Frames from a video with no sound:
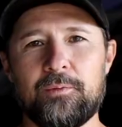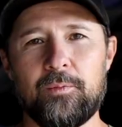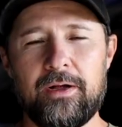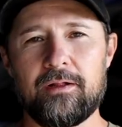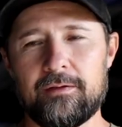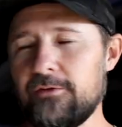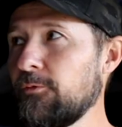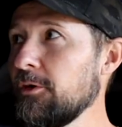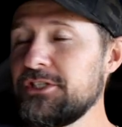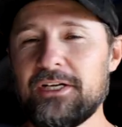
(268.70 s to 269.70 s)
Well,
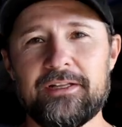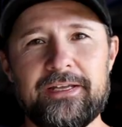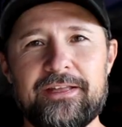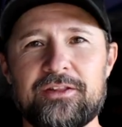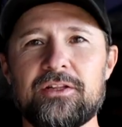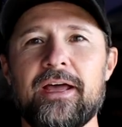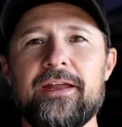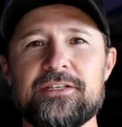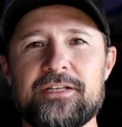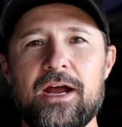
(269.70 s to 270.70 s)
unfortunately, the light
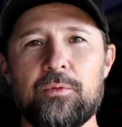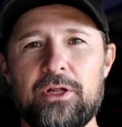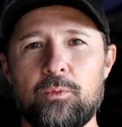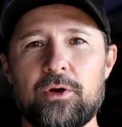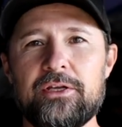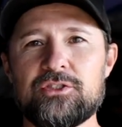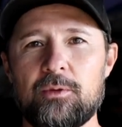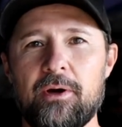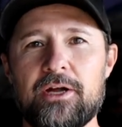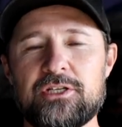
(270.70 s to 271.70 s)
is not really working so
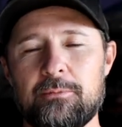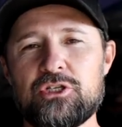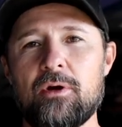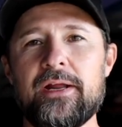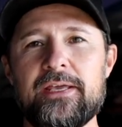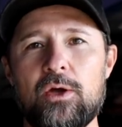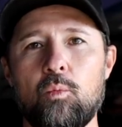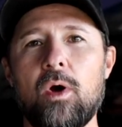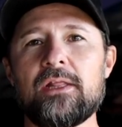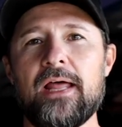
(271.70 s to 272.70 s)
much. I'm gonna try to get
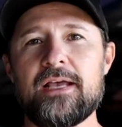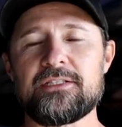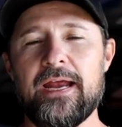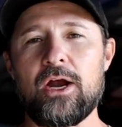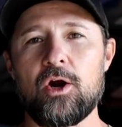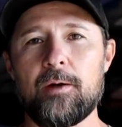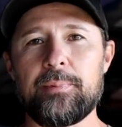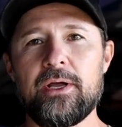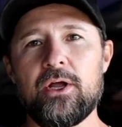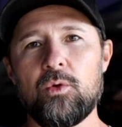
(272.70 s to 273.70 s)
one last air up
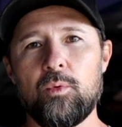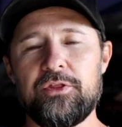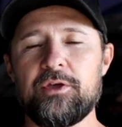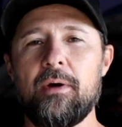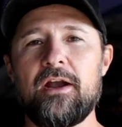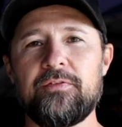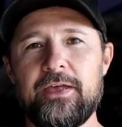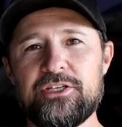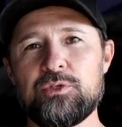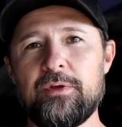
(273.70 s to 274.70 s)
with the
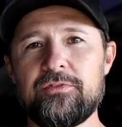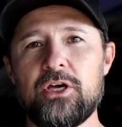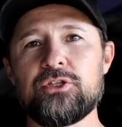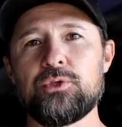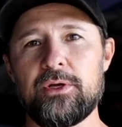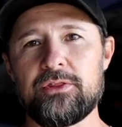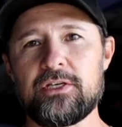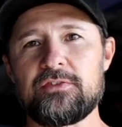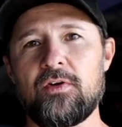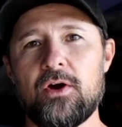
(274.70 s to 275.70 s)
modification we've done to it
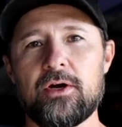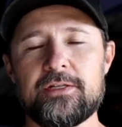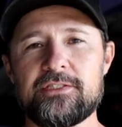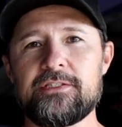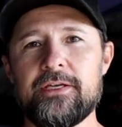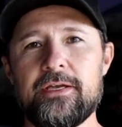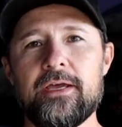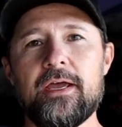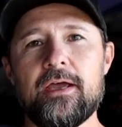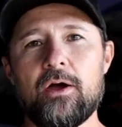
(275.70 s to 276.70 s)
thus far and see
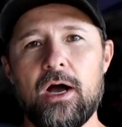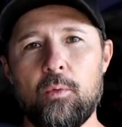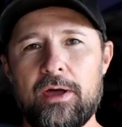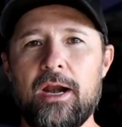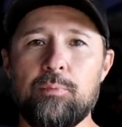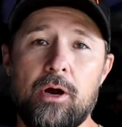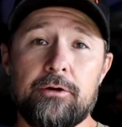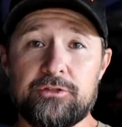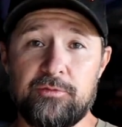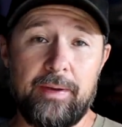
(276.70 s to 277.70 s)
uh, what kind of
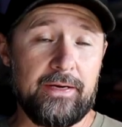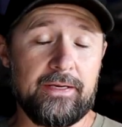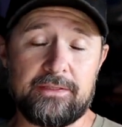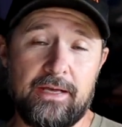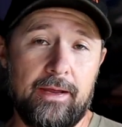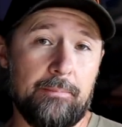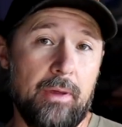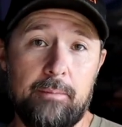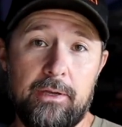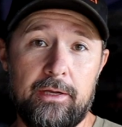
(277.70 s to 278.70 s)
progress you've made because uh, it
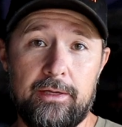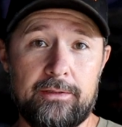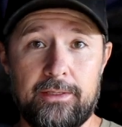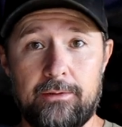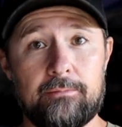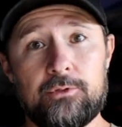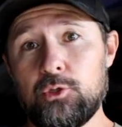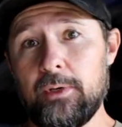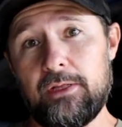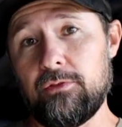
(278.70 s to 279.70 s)
maybe it didn't
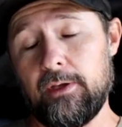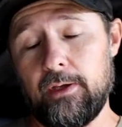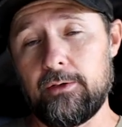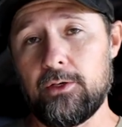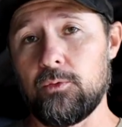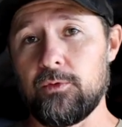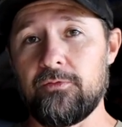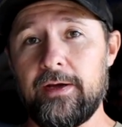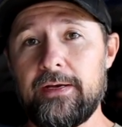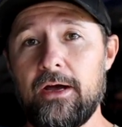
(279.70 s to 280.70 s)
do anything. I don't know. We'll
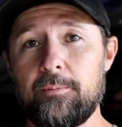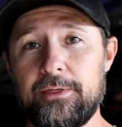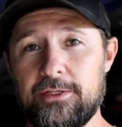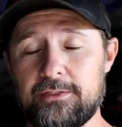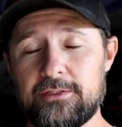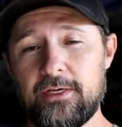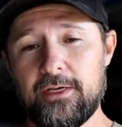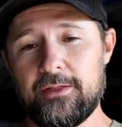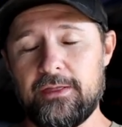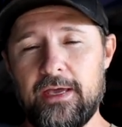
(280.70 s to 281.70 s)
find out because
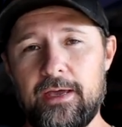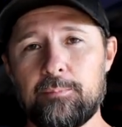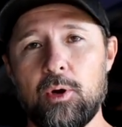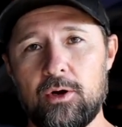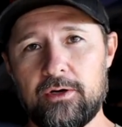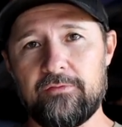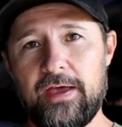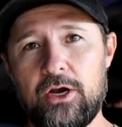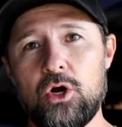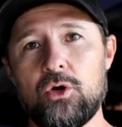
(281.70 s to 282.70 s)
the end part of
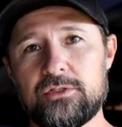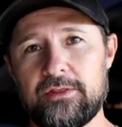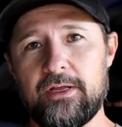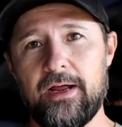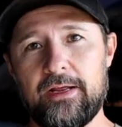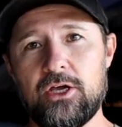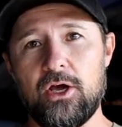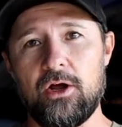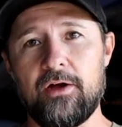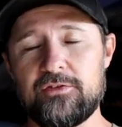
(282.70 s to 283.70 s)
that hose that I
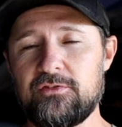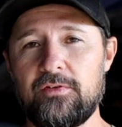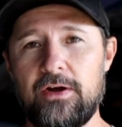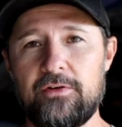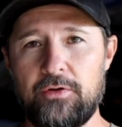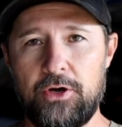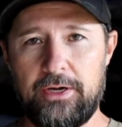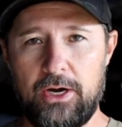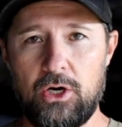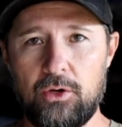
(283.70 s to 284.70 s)
cut off is very, very
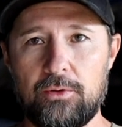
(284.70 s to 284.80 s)
narrow.